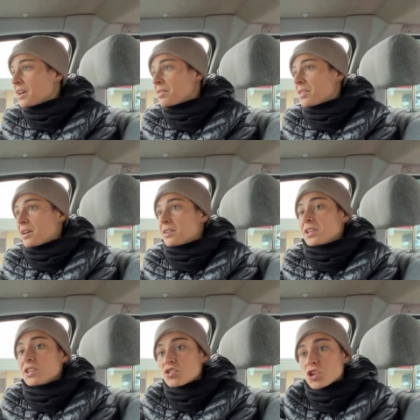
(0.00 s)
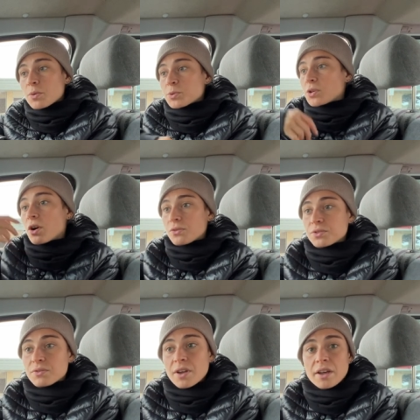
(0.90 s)
And then he jumped off
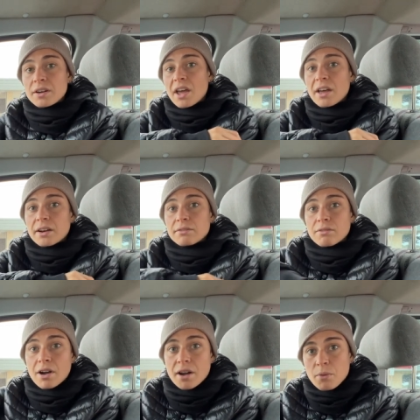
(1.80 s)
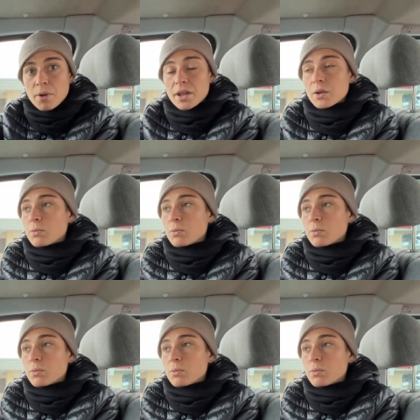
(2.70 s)
the van and ran away